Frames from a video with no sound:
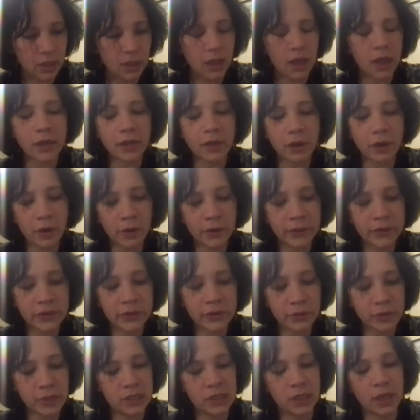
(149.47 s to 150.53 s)
I call
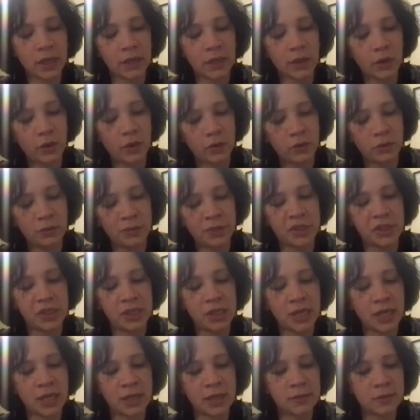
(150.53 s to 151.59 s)
Teresa at home and
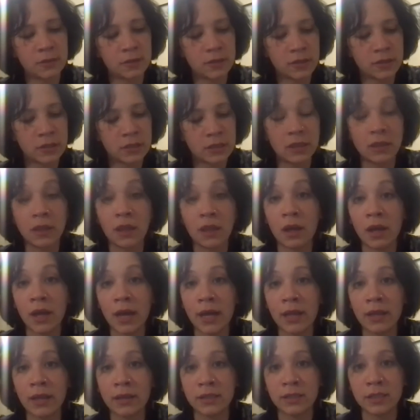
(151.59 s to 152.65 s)
she answers, Long
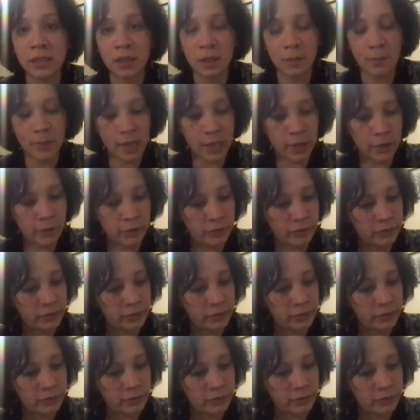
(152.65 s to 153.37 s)
Island in the mouth.